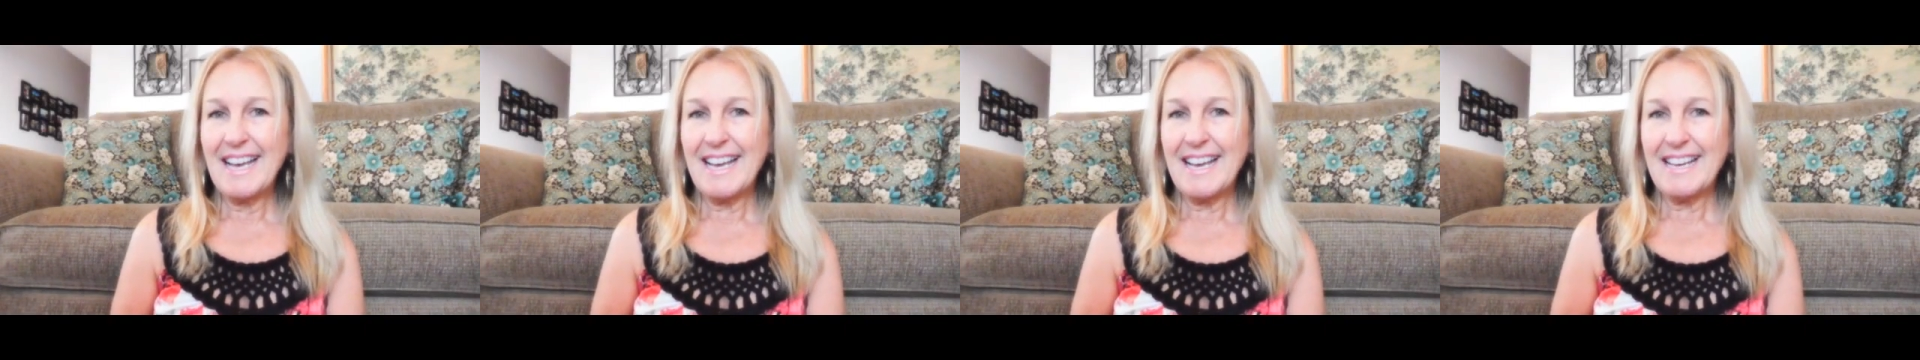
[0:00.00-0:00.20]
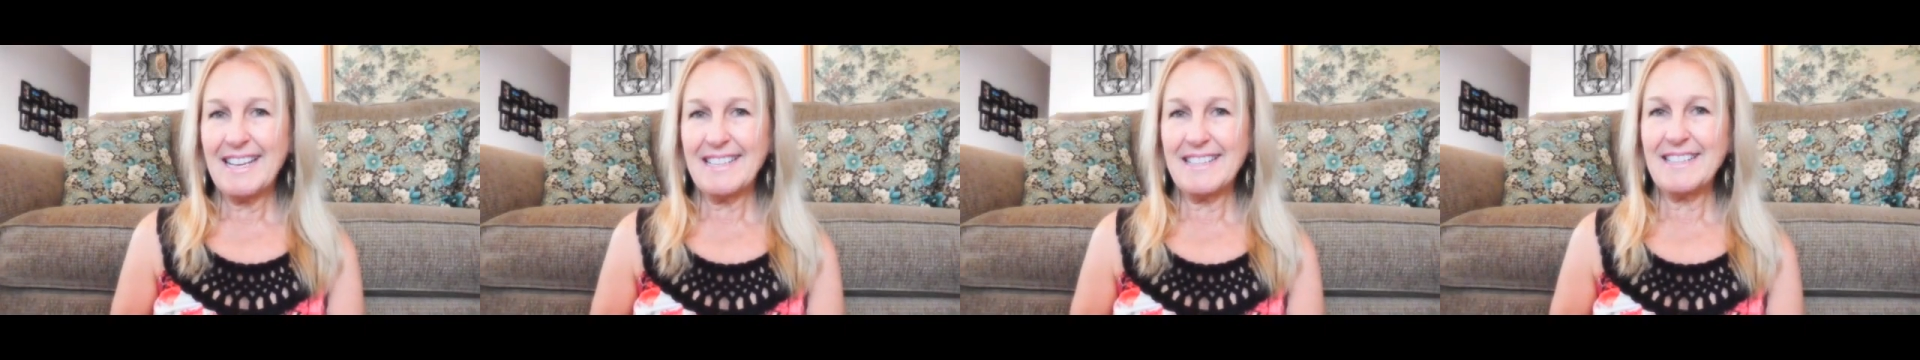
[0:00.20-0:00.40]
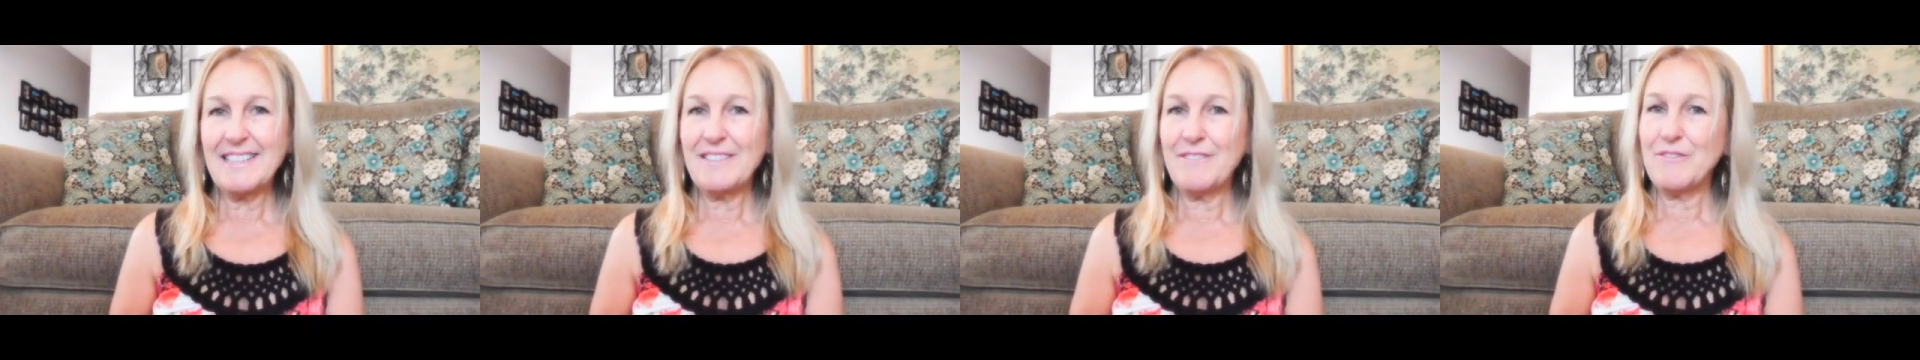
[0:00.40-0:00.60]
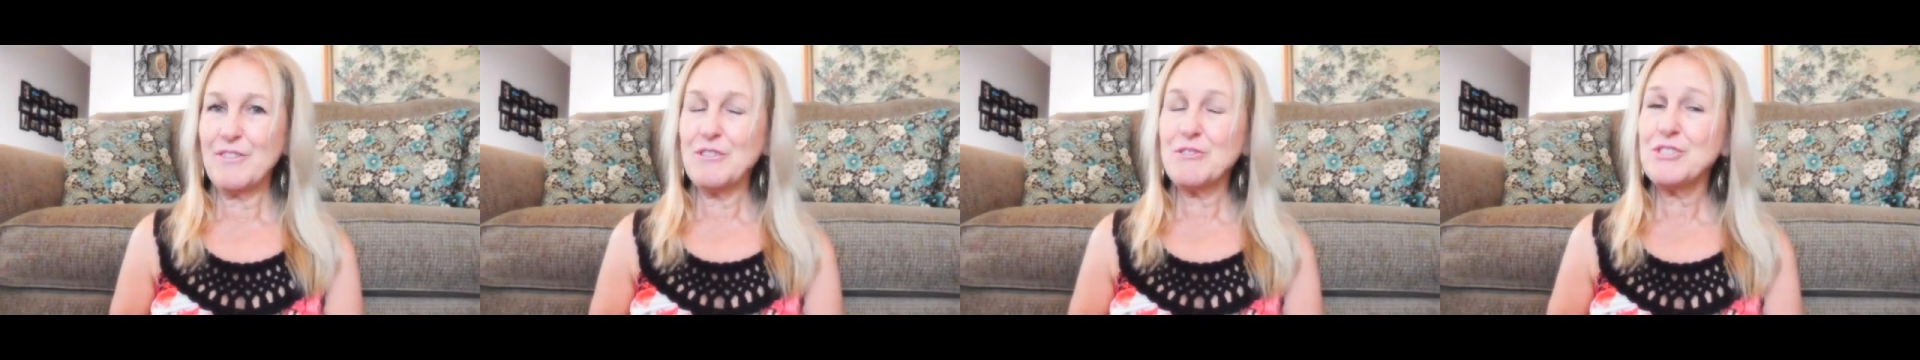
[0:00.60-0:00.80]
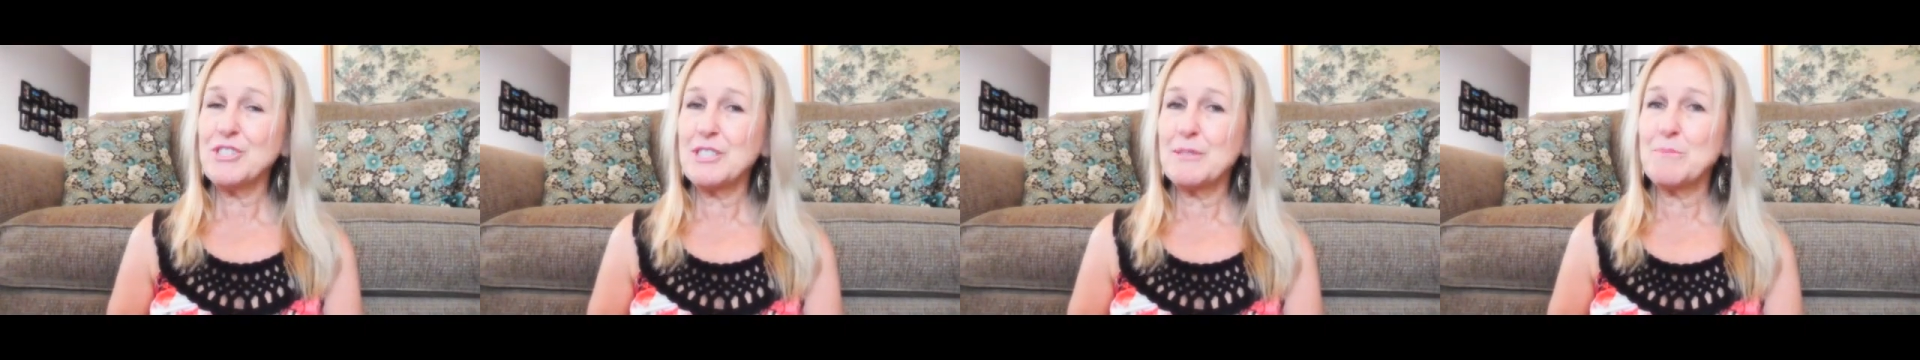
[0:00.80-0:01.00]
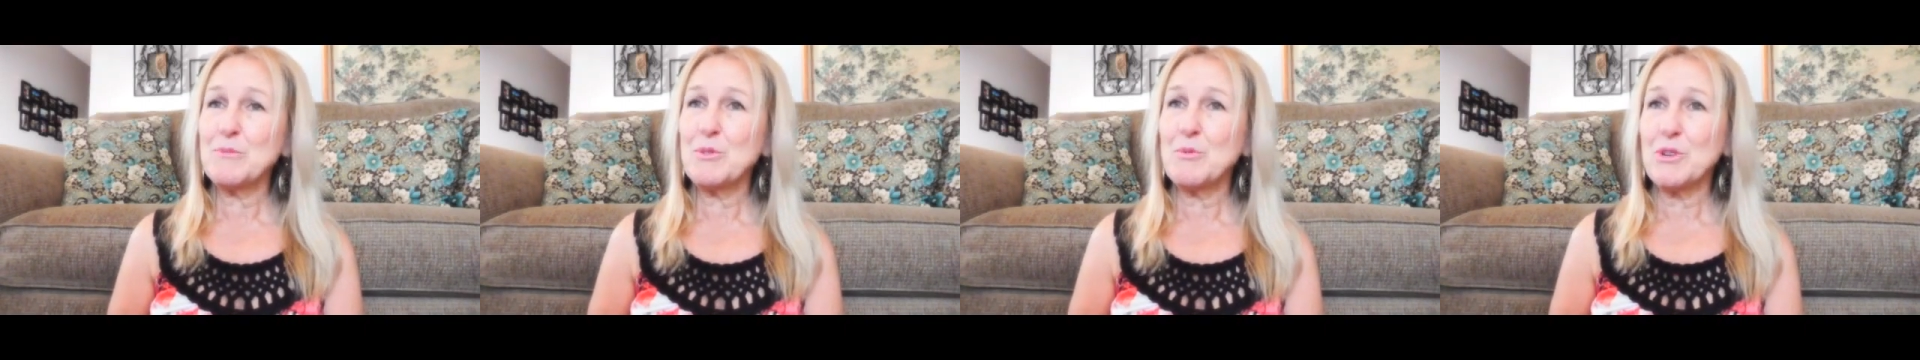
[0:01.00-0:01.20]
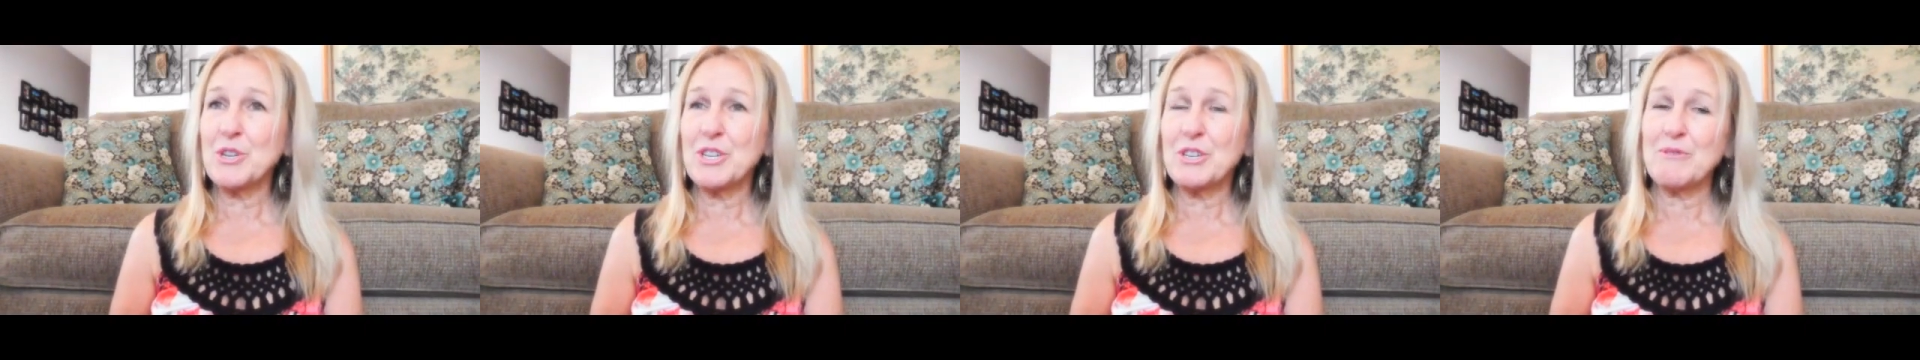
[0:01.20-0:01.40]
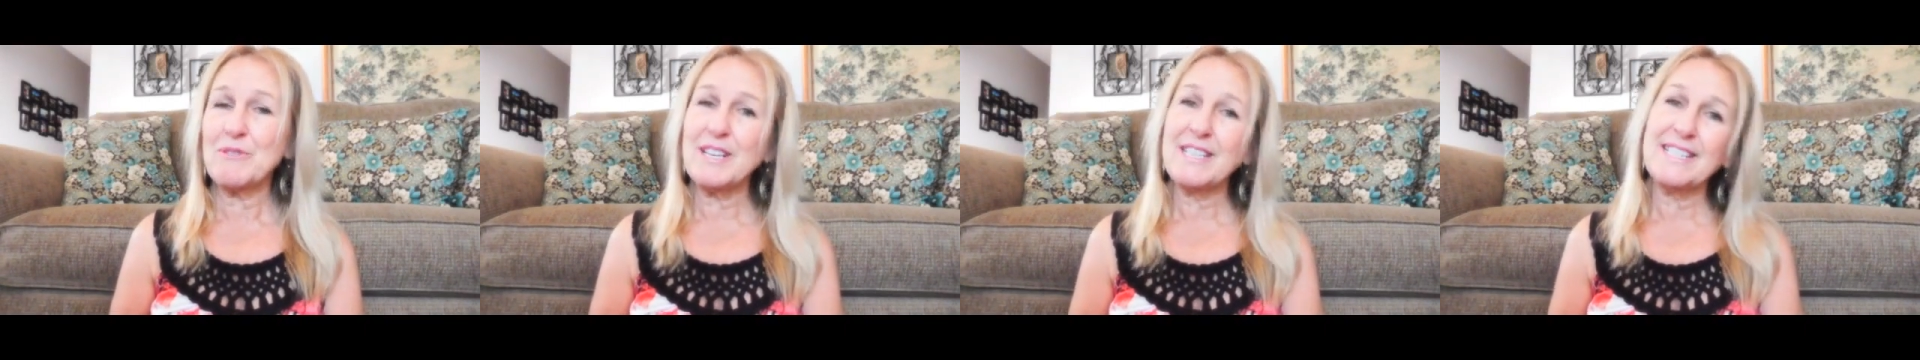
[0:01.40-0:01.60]
And the first symbol we're
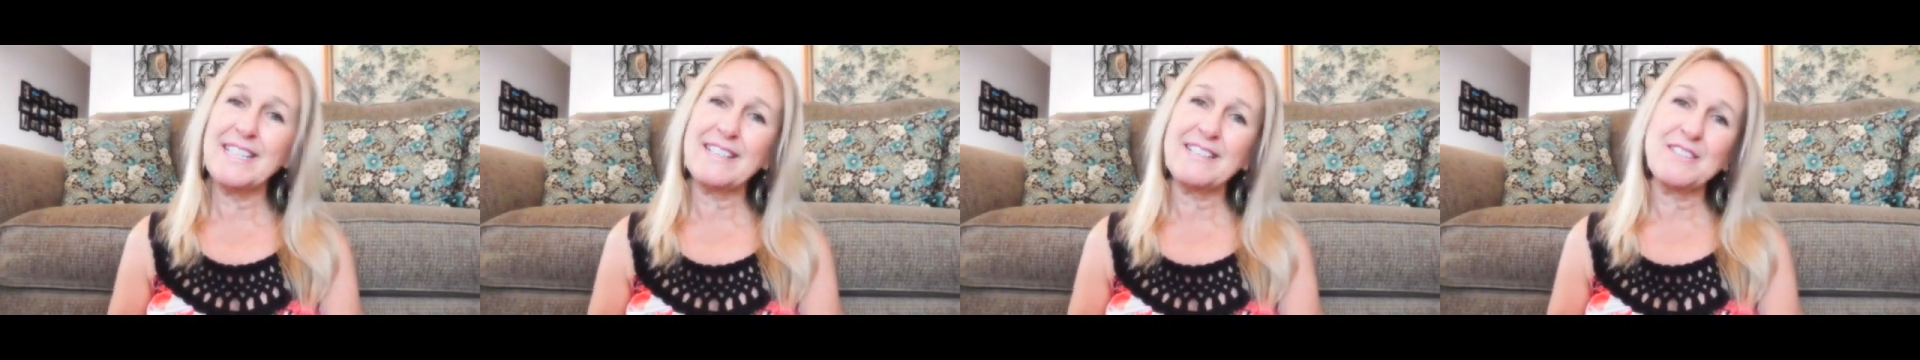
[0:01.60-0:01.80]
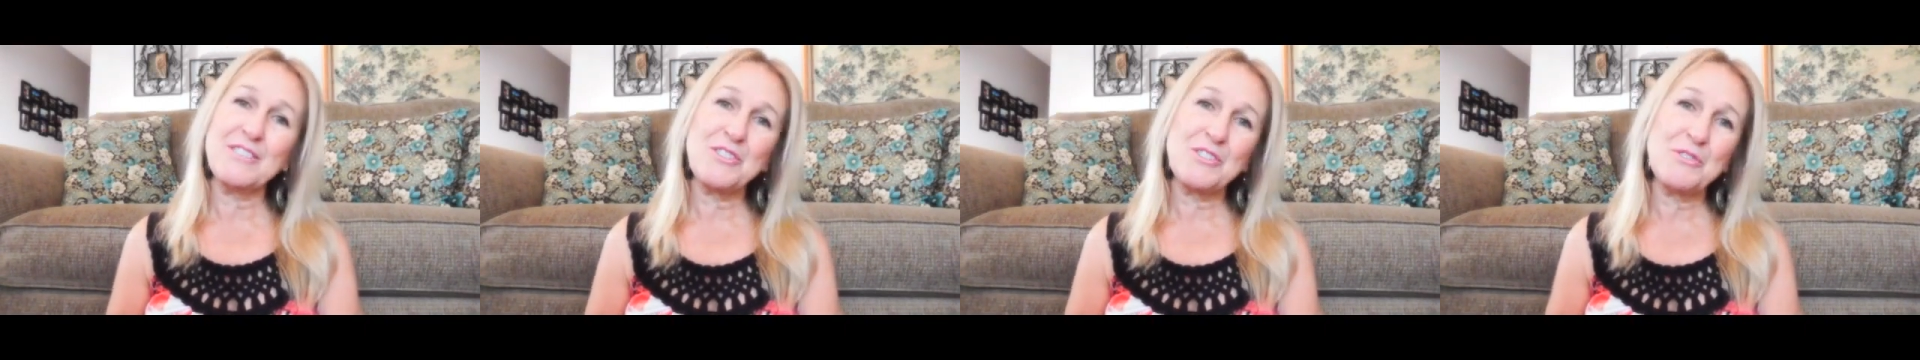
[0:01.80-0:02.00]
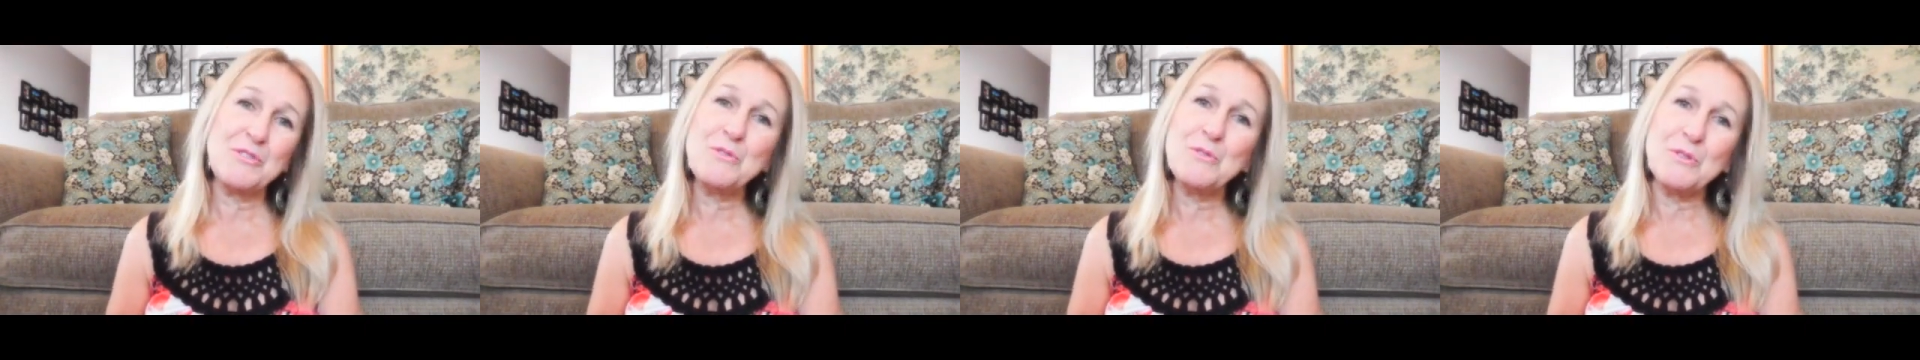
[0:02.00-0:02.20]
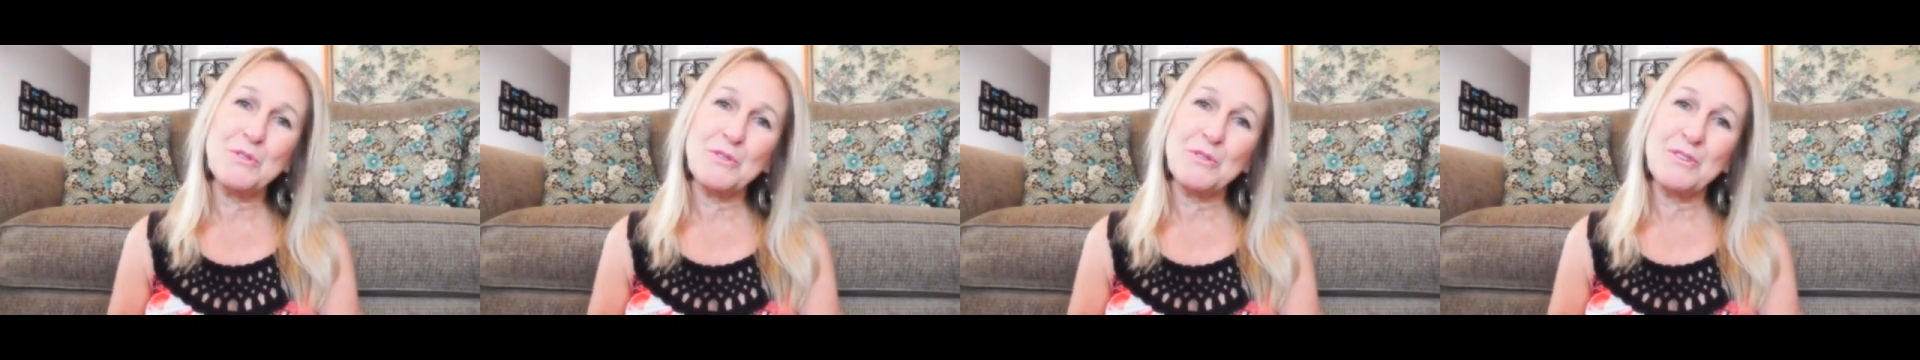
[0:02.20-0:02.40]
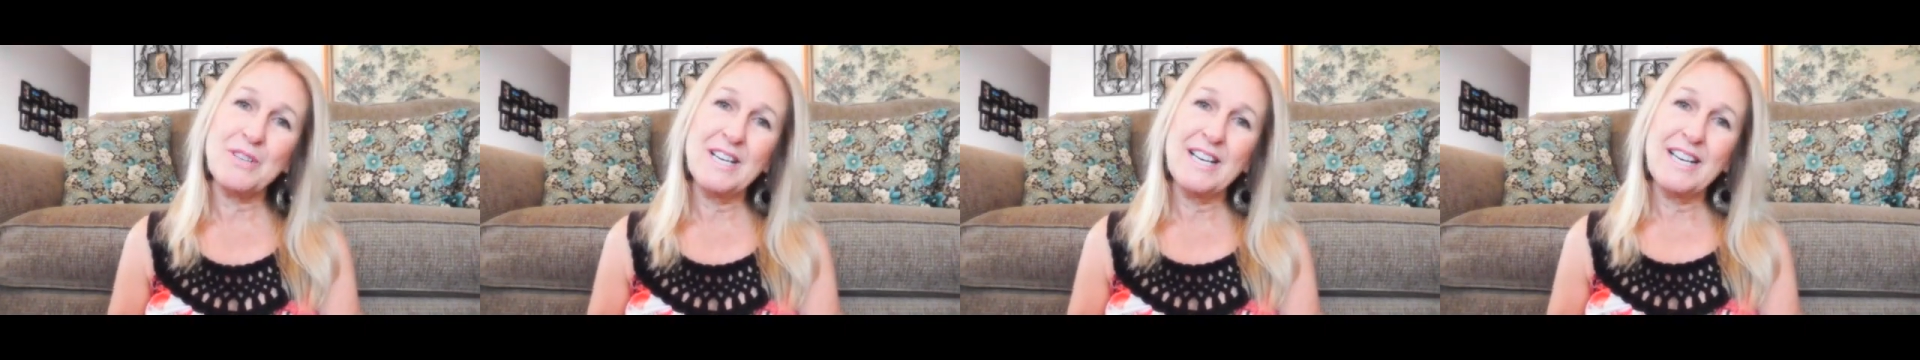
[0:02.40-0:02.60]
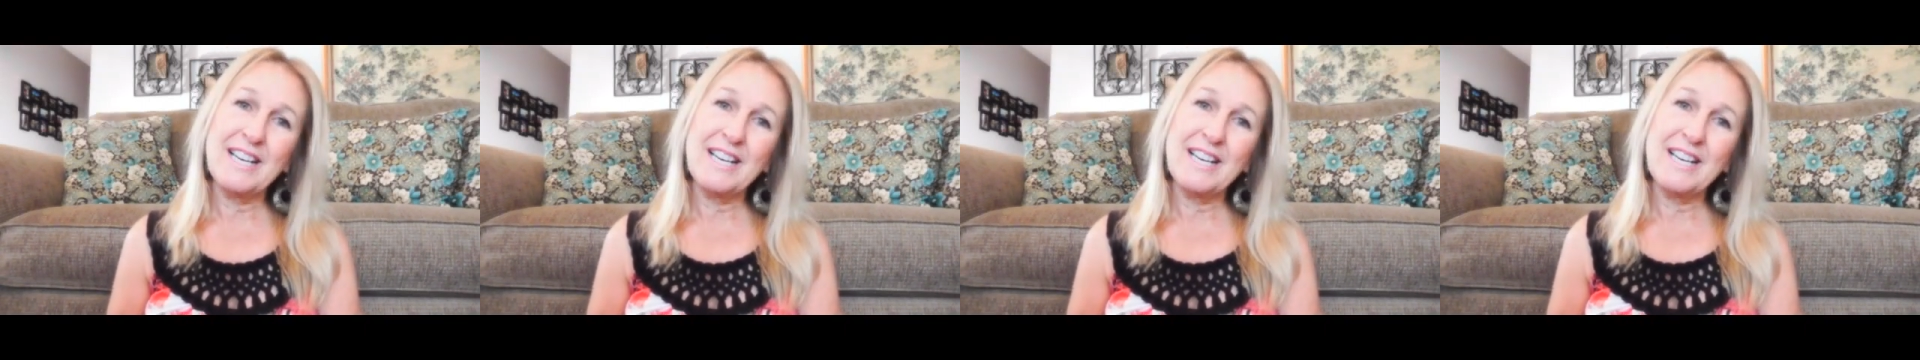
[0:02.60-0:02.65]
going to write down is school.